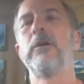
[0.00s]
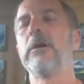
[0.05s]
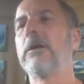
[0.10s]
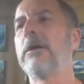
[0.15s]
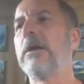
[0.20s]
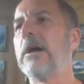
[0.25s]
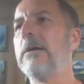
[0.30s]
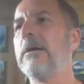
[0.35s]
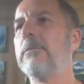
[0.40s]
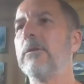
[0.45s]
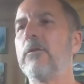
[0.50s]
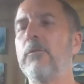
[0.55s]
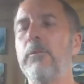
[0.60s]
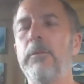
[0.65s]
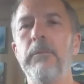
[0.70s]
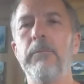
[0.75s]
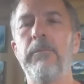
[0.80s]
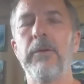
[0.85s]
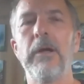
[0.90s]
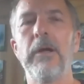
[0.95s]
game that's
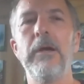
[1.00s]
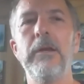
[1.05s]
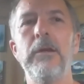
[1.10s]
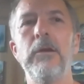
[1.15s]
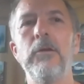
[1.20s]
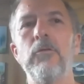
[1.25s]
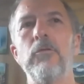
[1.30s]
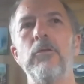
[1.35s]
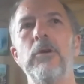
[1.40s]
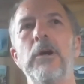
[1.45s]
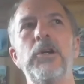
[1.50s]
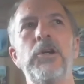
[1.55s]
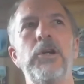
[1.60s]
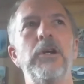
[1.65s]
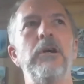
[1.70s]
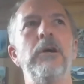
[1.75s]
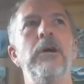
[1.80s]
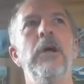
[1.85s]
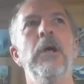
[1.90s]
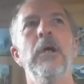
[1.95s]
been played in
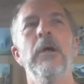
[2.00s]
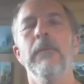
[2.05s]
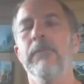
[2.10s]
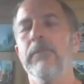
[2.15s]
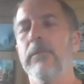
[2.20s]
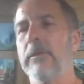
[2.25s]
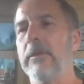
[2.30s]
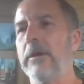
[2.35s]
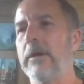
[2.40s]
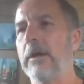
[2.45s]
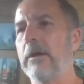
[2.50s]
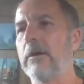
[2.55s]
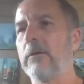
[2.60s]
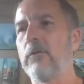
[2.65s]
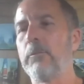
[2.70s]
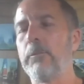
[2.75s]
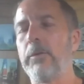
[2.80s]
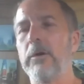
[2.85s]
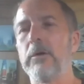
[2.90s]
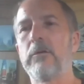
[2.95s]
Russia that
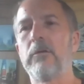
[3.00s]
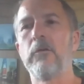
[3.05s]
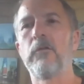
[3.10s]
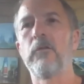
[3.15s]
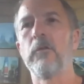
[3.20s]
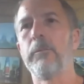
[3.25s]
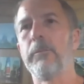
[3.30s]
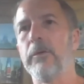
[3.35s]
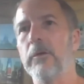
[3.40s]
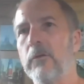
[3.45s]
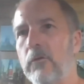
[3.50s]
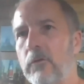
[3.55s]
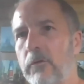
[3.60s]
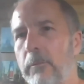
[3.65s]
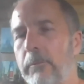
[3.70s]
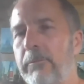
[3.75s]
has participants from